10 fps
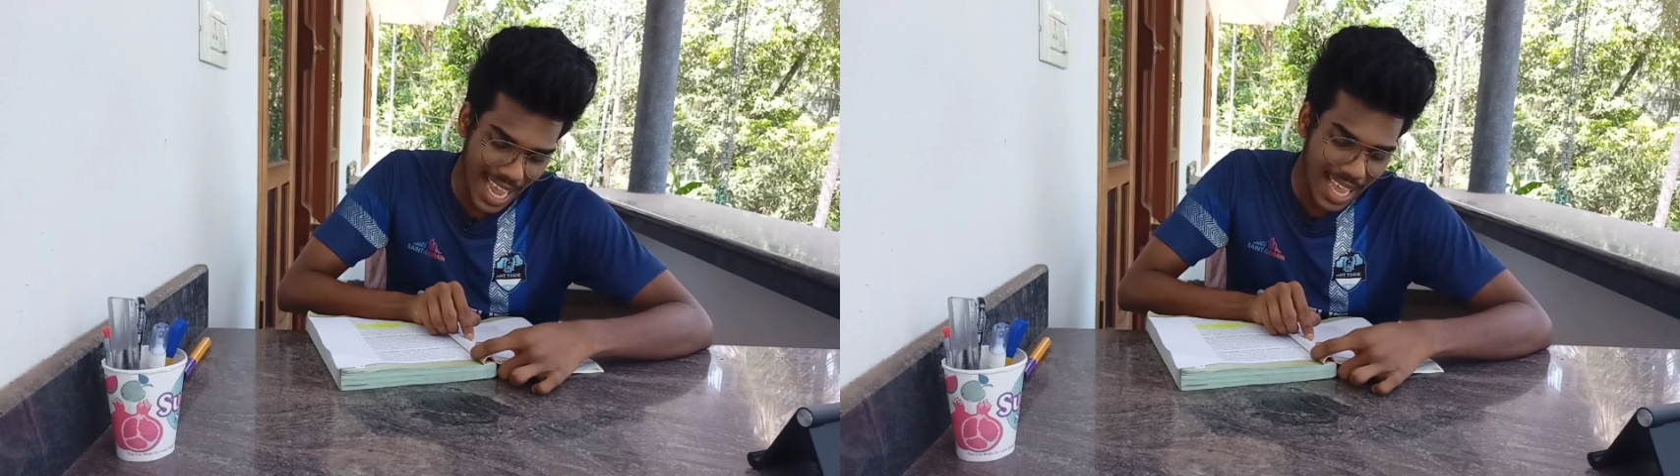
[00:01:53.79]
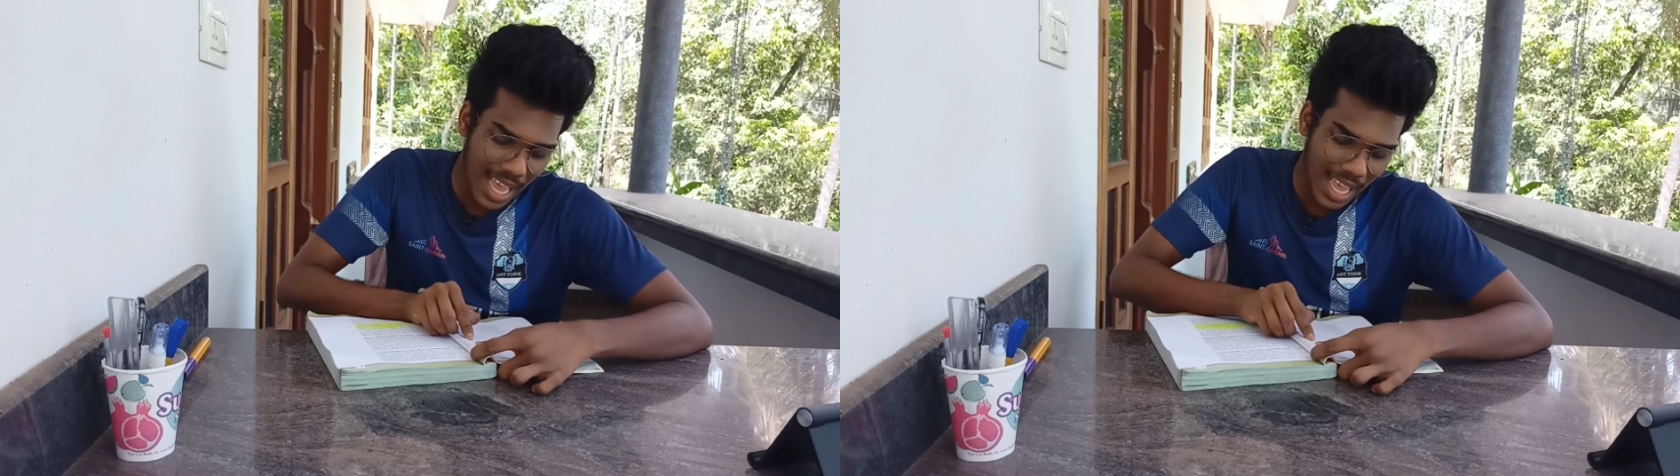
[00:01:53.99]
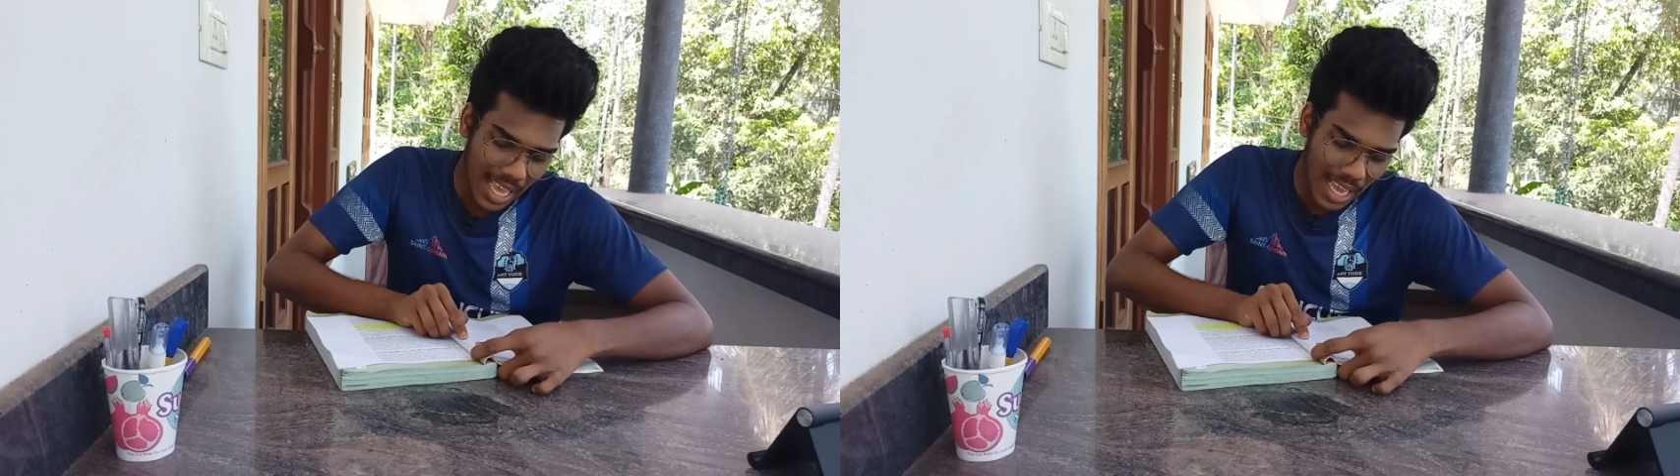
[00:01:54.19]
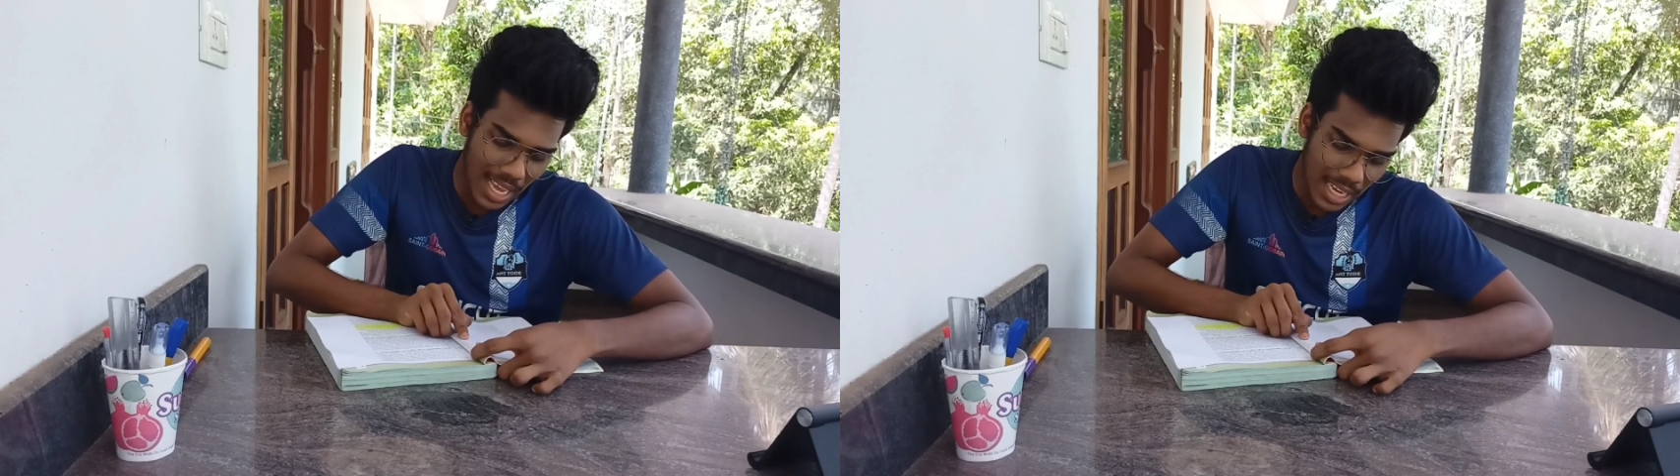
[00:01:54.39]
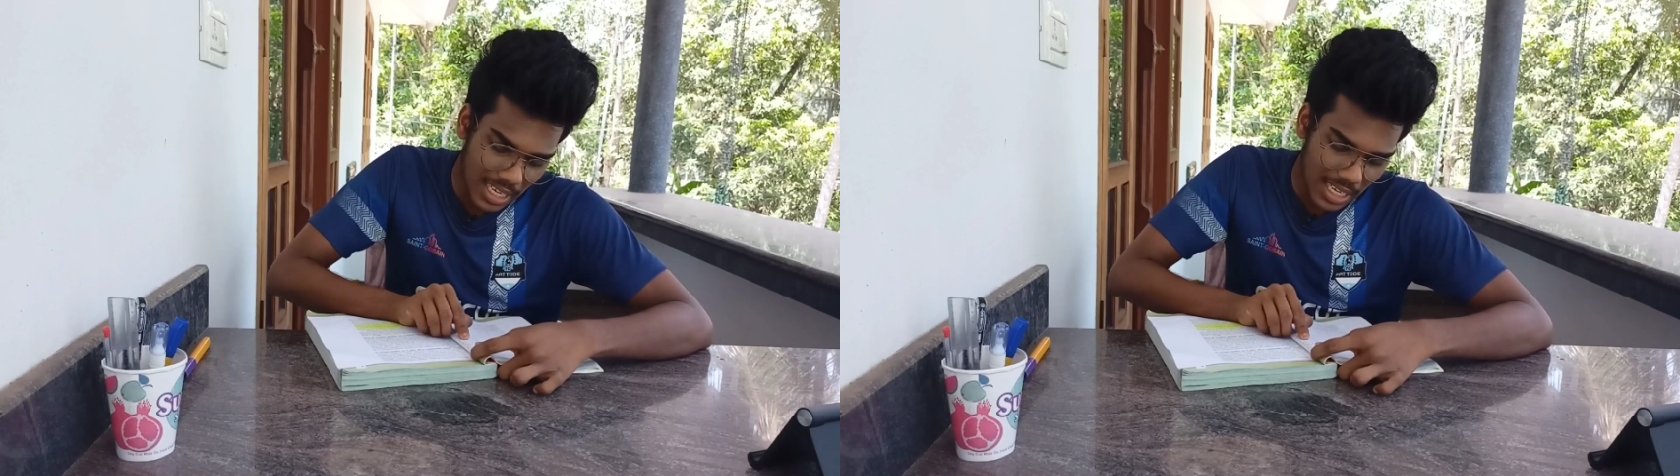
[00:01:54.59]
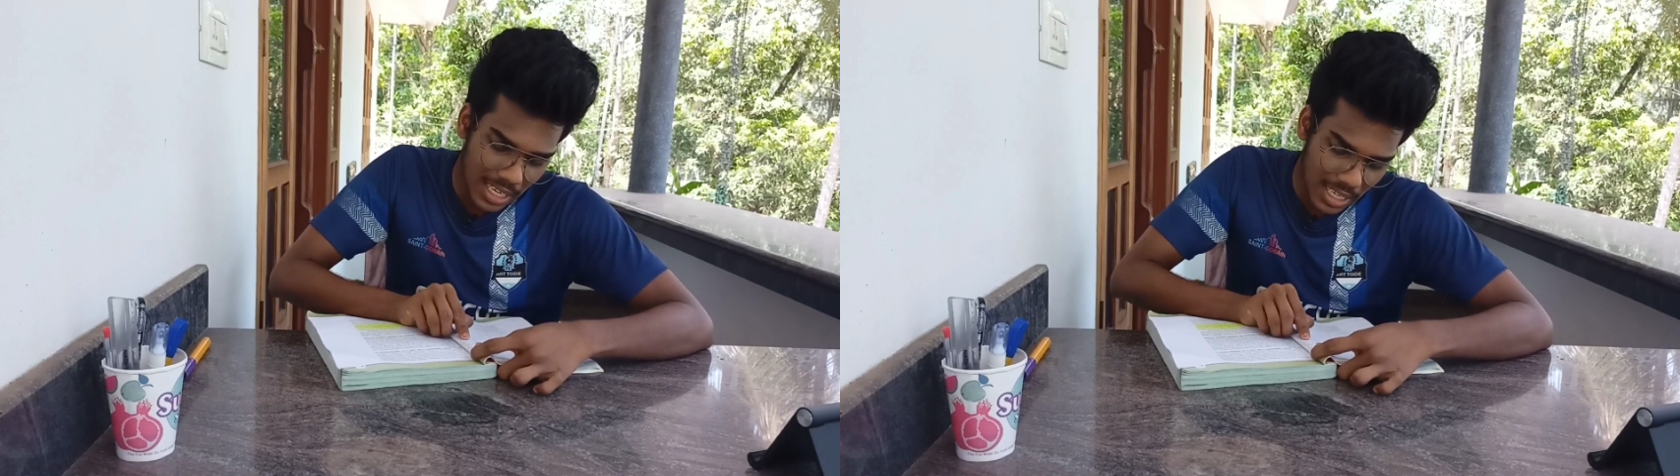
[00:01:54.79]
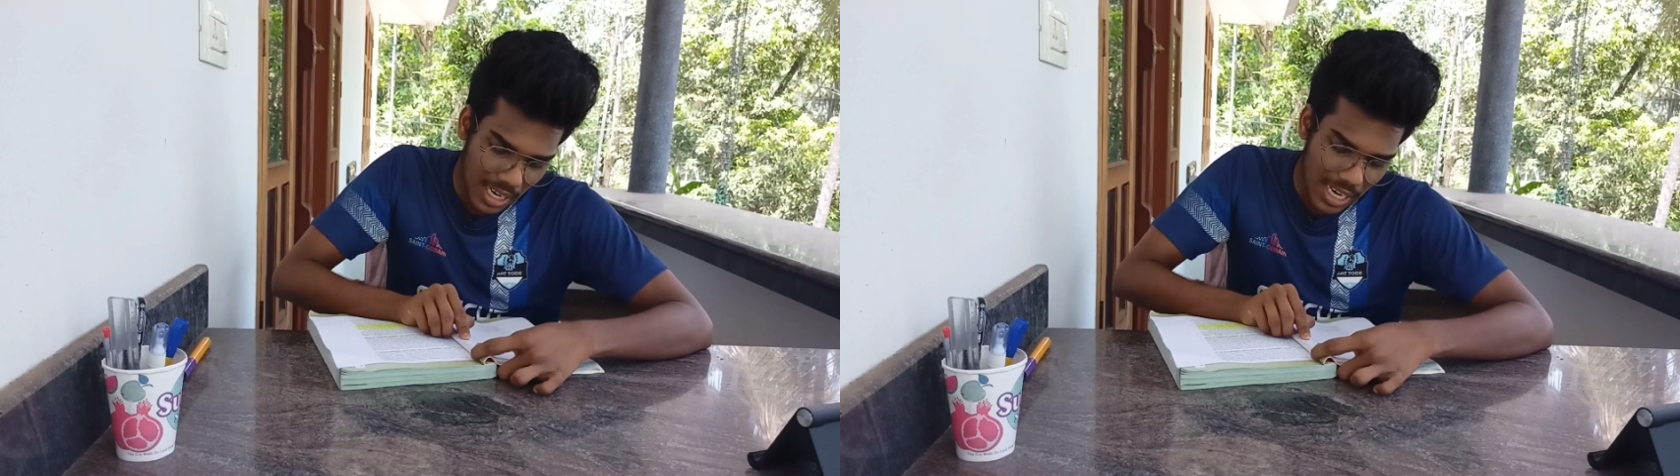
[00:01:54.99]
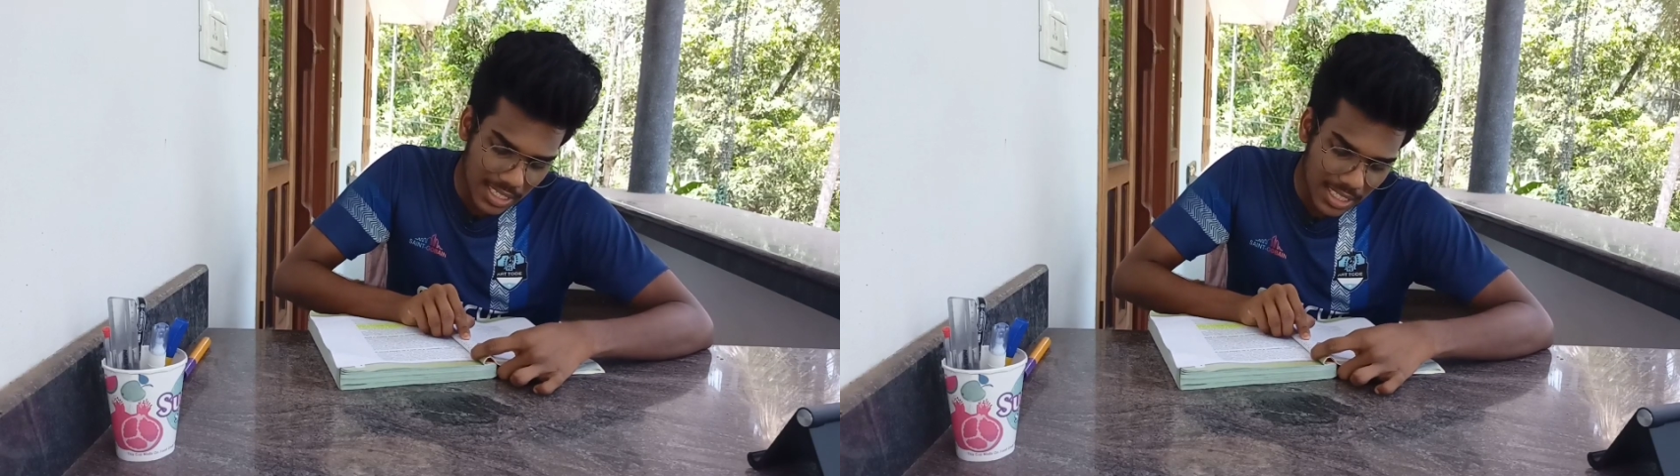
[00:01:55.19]
a
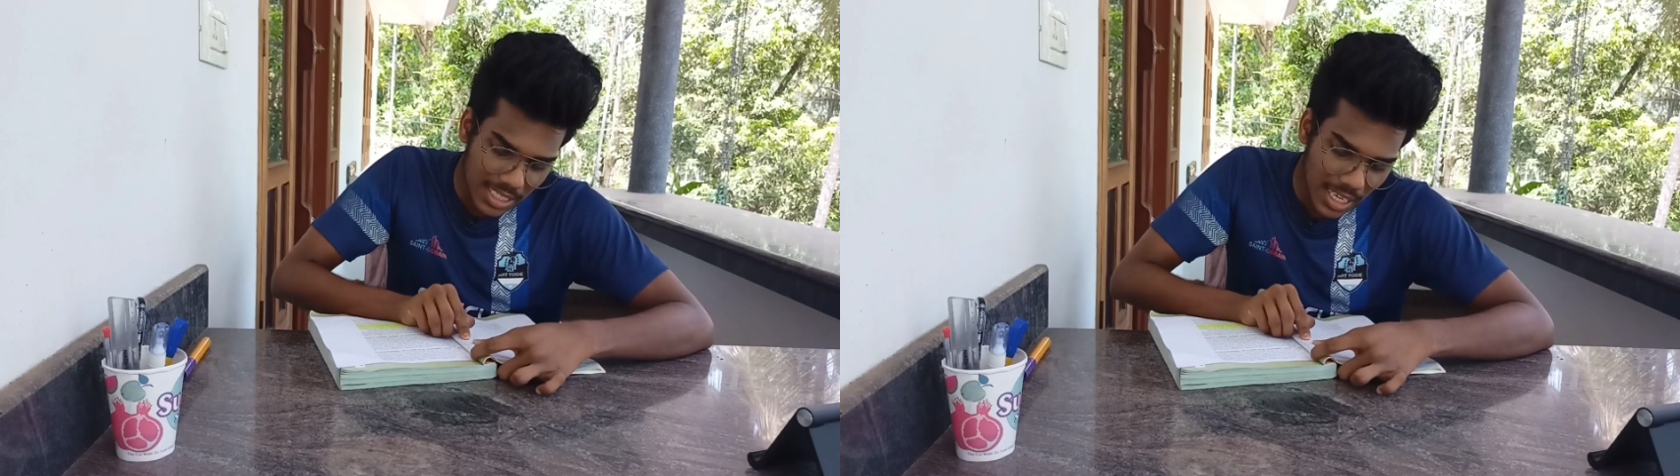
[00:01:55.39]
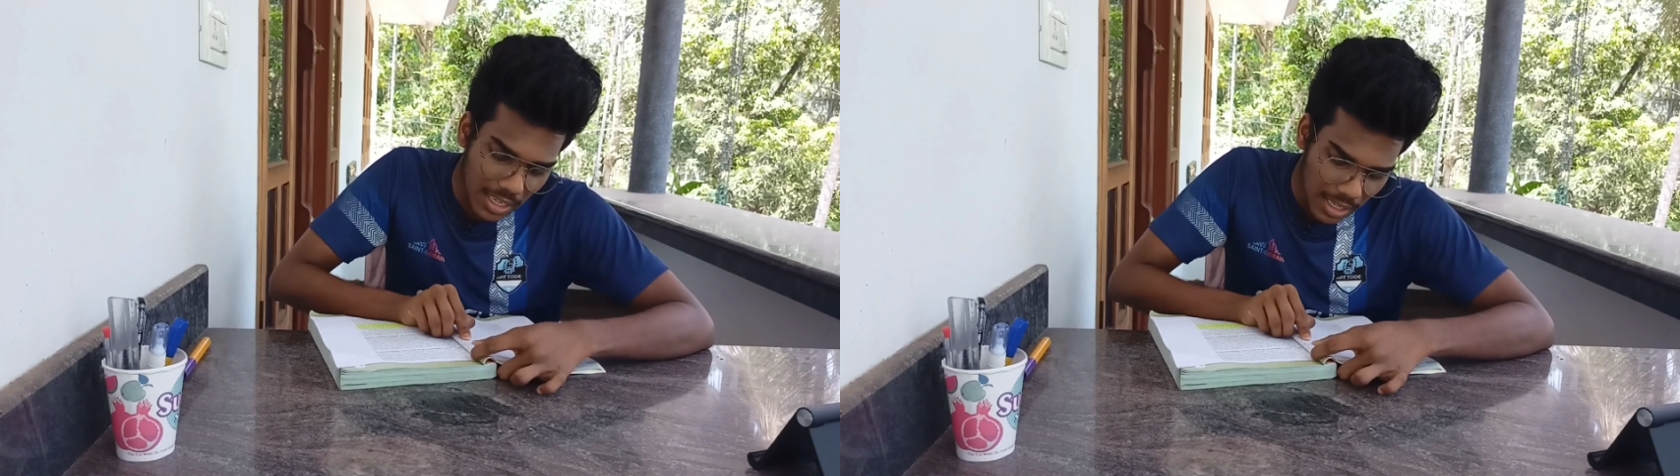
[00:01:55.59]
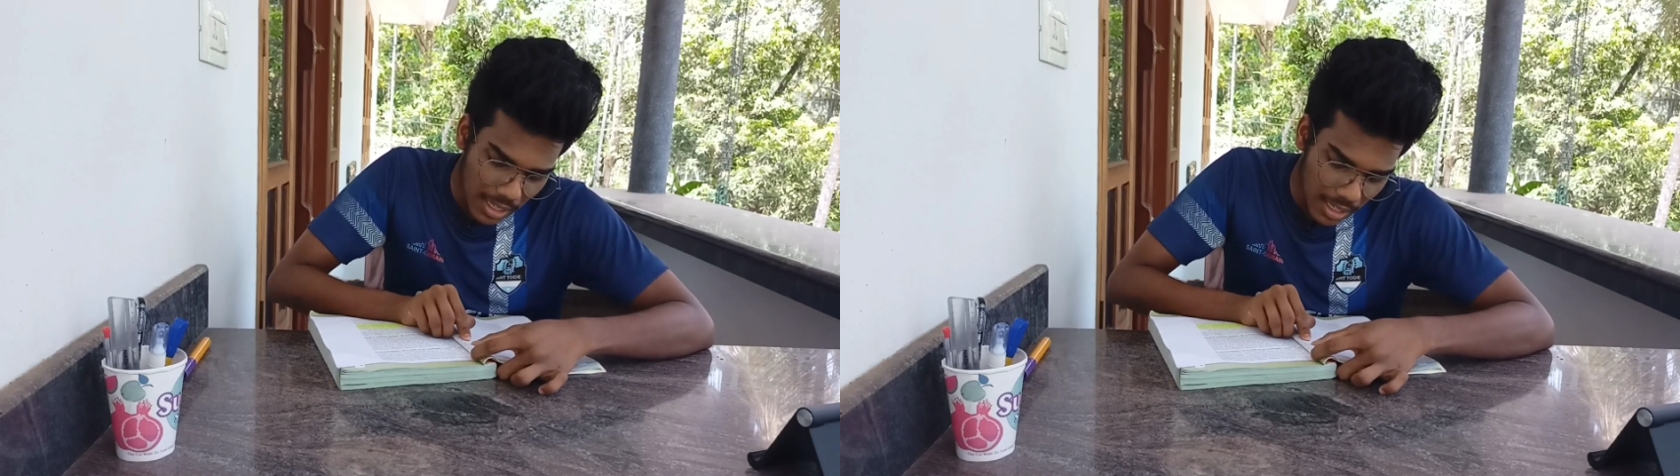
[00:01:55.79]
criterion